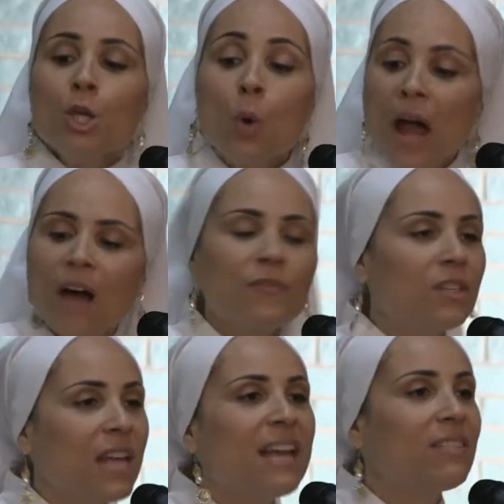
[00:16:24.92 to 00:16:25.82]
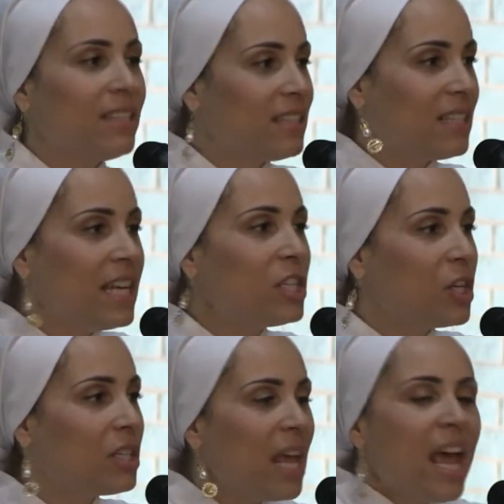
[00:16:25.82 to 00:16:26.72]
you have to take these
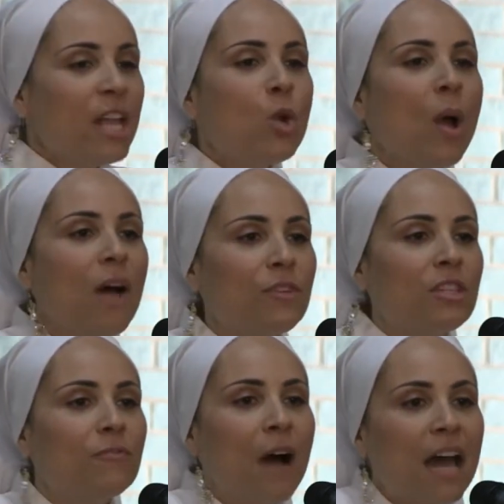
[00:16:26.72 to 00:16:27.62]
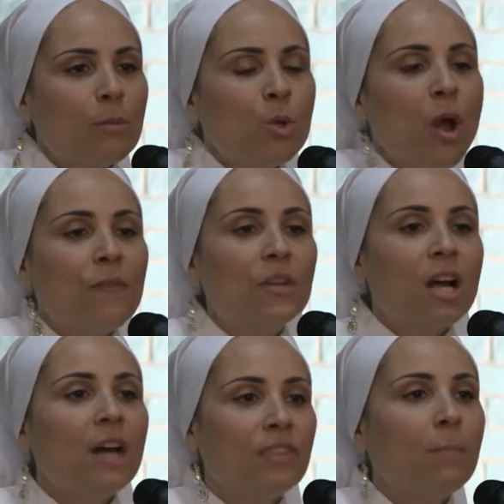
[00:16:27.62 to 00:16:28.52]
teachings, and you have to divide them. You have to
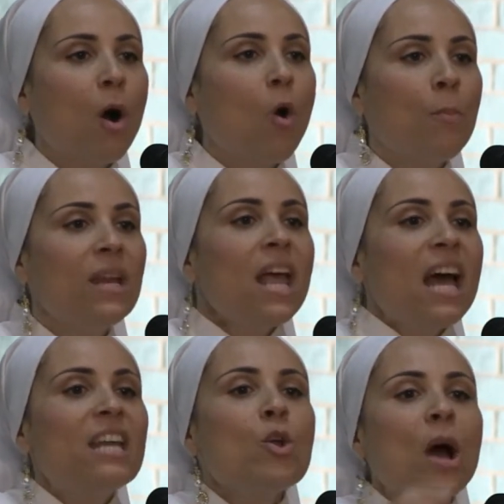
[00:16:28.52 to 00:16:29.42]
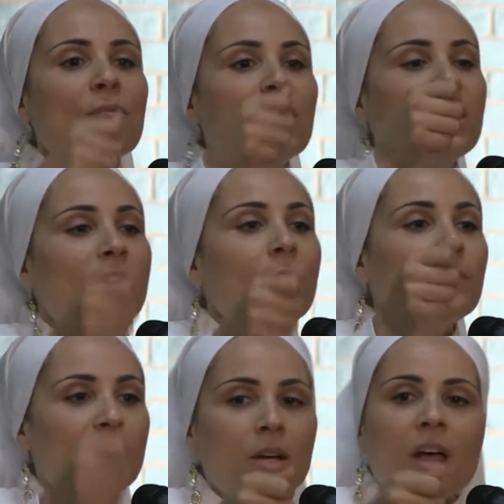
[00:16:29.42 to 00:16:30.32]
cut them open, and you have to give them
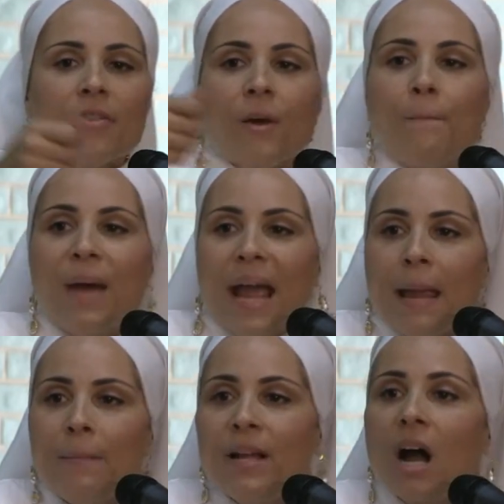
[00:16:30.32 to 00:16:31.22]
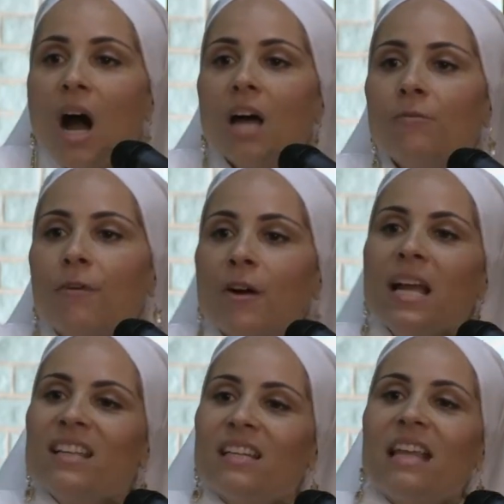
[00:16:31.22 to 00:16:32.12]
to the baby
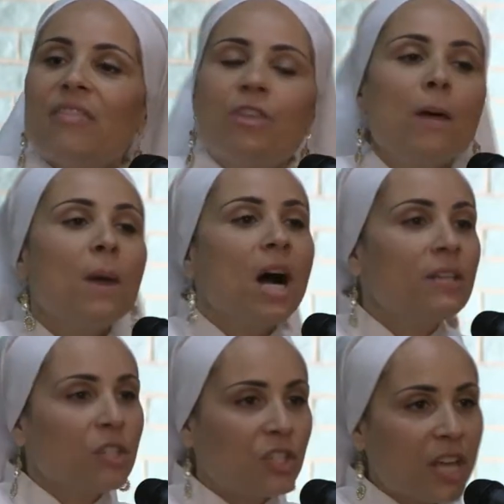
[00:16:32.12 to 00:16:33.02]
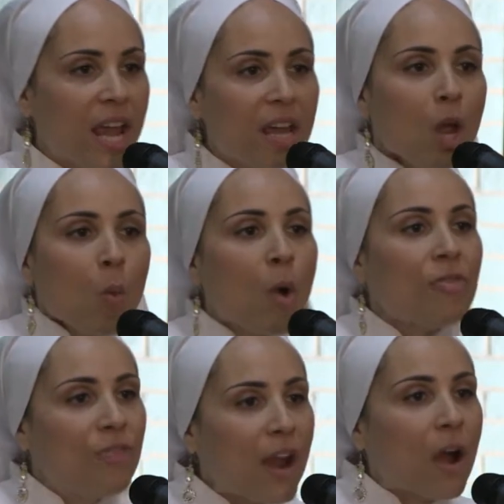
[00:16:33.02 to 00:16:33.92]
convert to let them understand
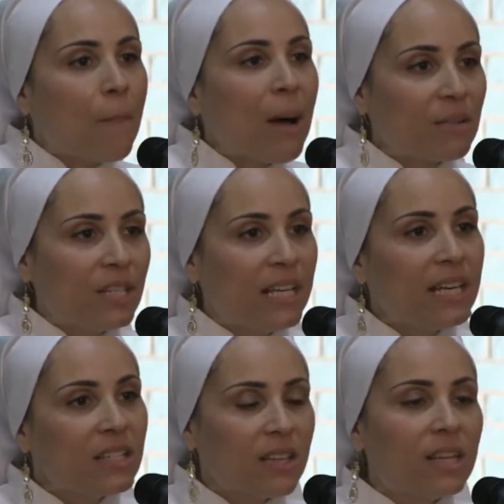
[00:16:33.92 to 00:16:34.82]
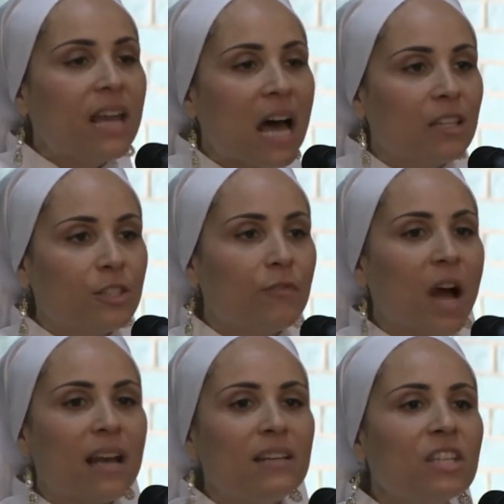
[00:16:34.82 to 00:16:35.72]
what they're about to get into the knowledge of
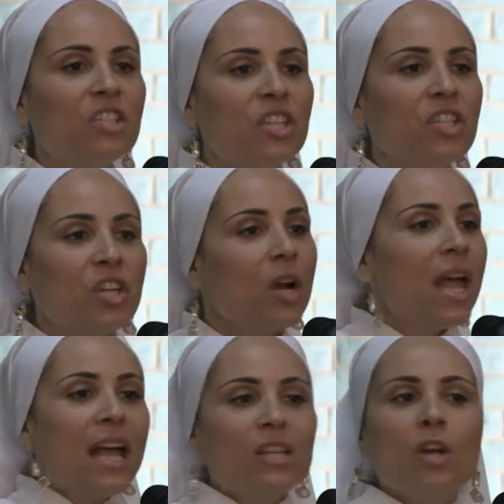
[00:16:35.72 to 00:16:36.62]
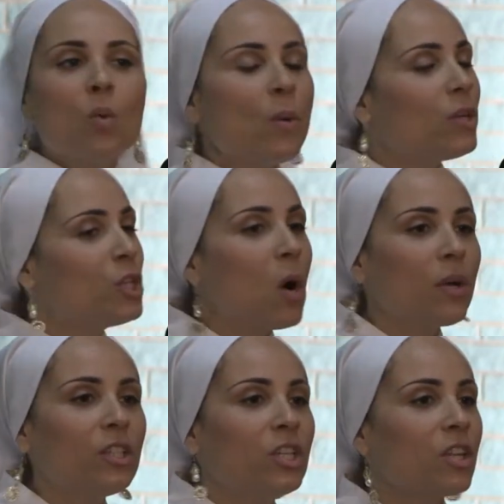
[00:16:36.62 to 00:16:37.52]
God. And this sister, you know, we were
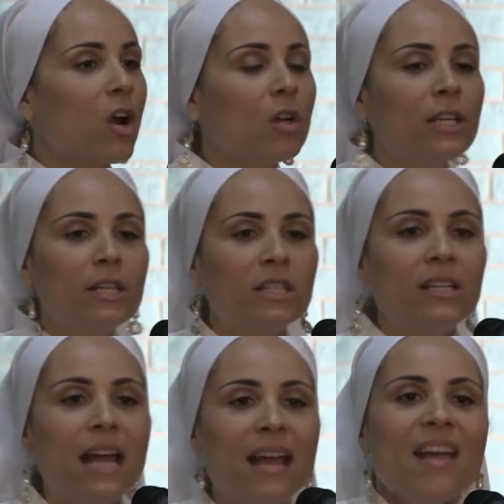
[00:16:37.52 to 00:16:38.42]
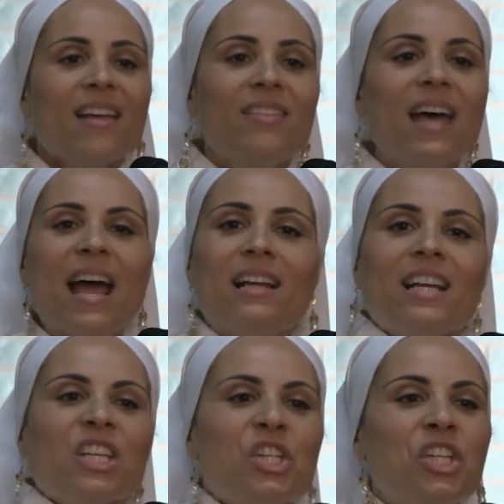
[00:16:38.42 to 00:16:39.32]
joking just earlier today that
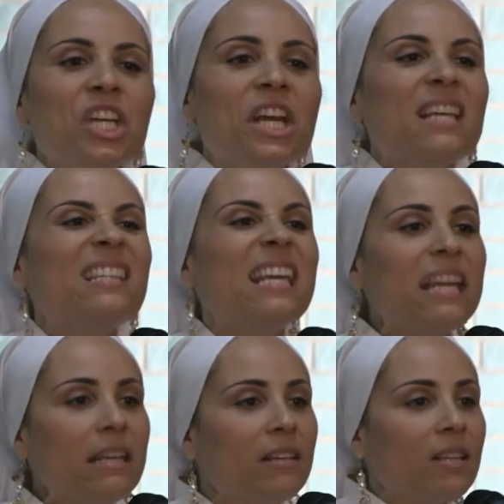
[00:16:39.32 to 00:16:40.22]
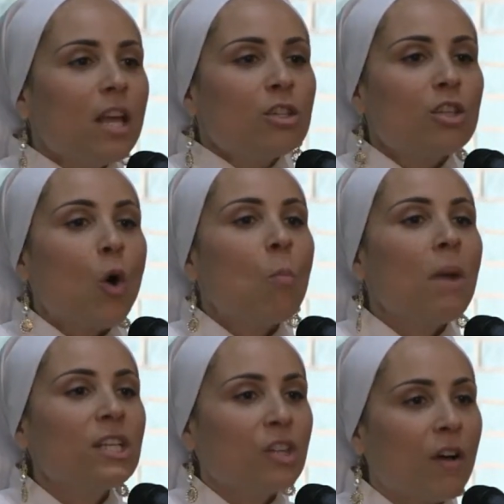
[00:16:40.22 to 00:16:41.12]
she has eaten so
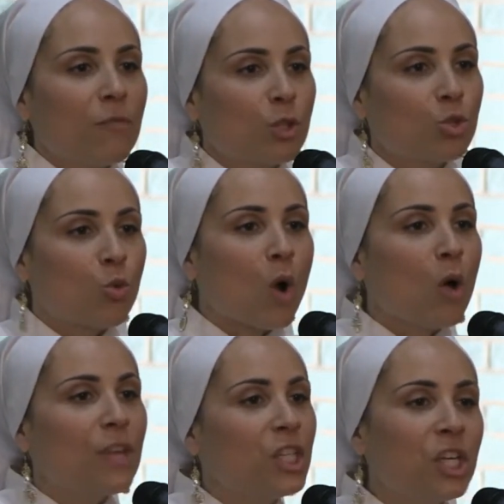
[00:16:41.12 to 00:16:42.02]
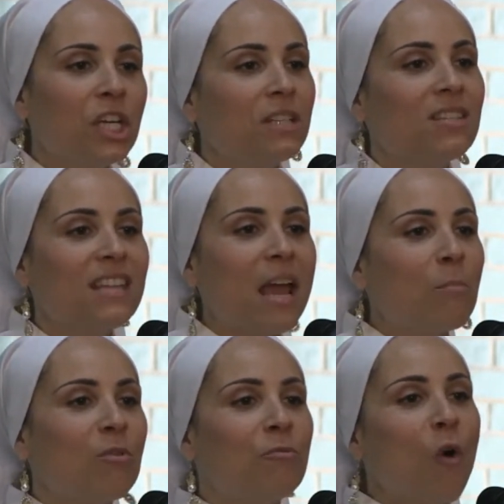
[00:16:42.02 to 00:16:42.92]
much of the scroll that she can
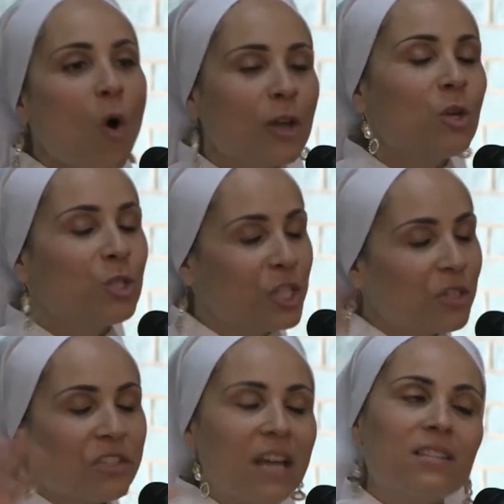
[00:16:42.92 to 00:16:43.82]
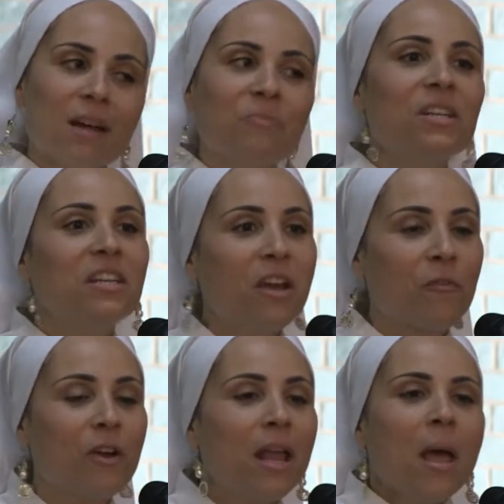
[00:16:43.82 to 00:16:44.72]
stand before you. She'll say something
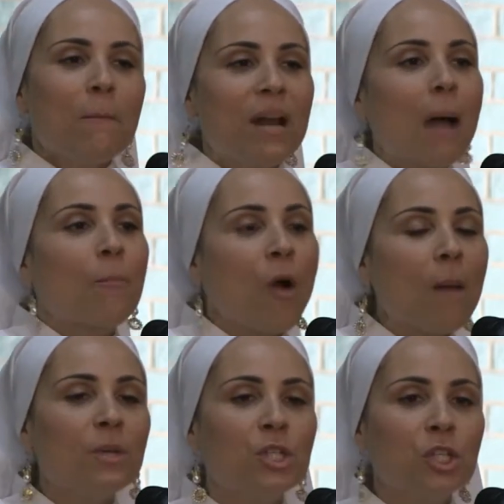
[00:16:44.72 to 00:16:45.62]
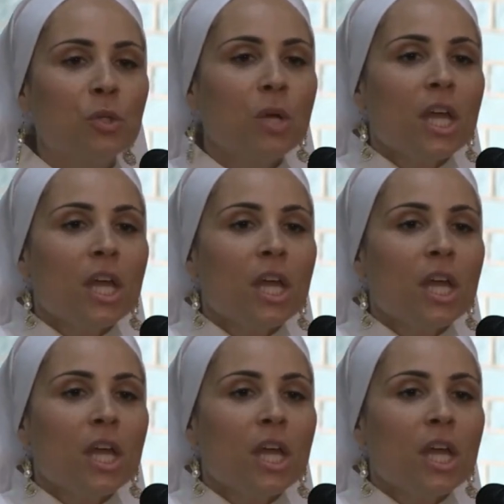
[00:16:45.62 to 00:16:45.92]
different, but I promise you,